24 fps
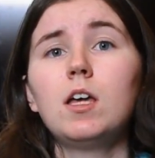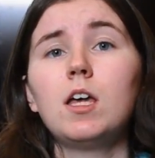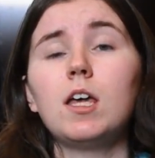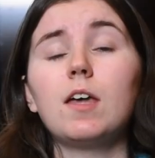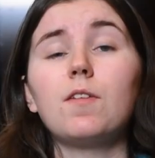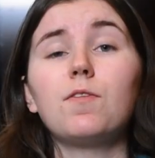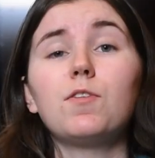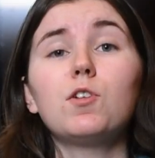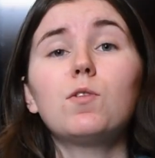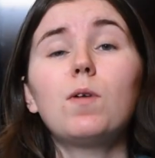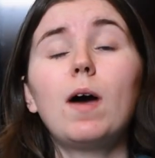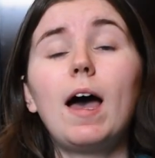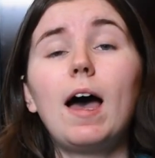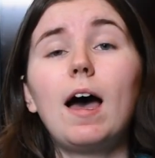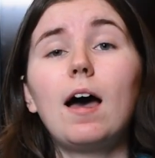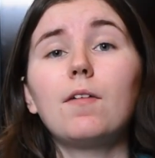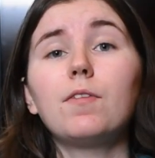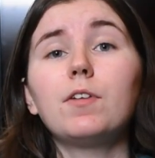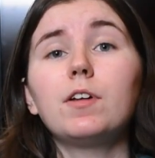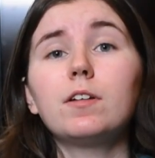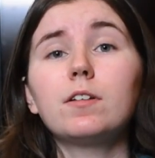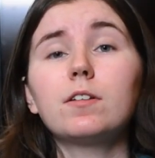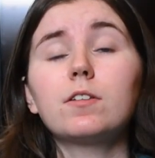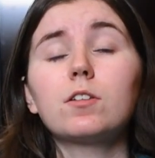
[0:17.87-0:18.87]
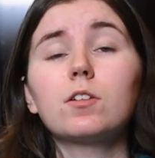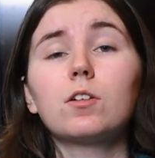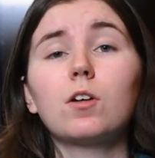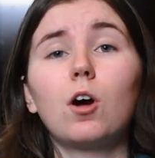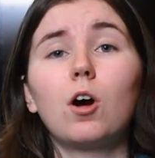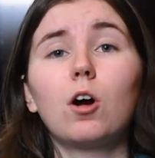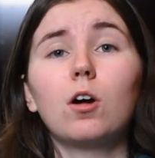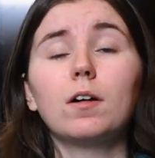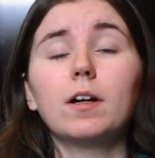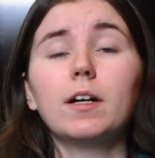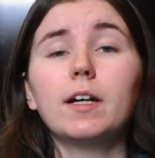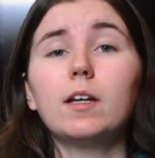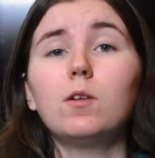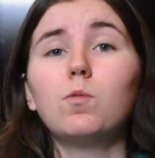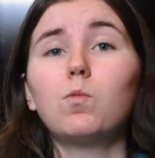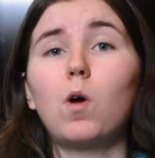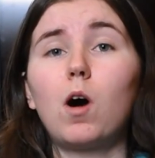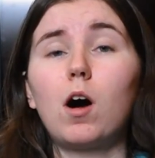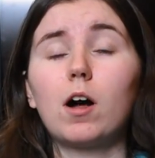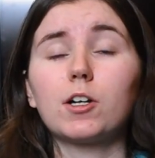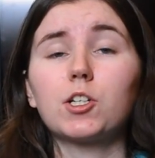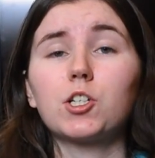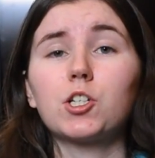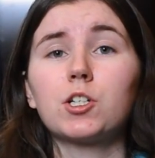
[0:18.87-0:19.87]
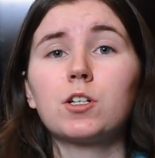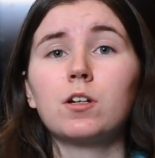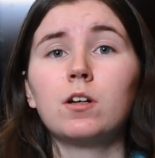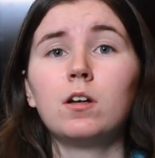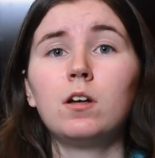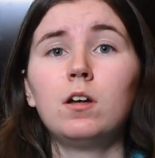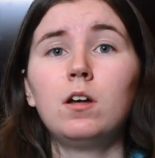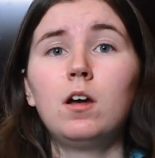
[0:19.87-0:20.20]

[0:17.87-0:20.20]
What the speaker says: If you haven't already watched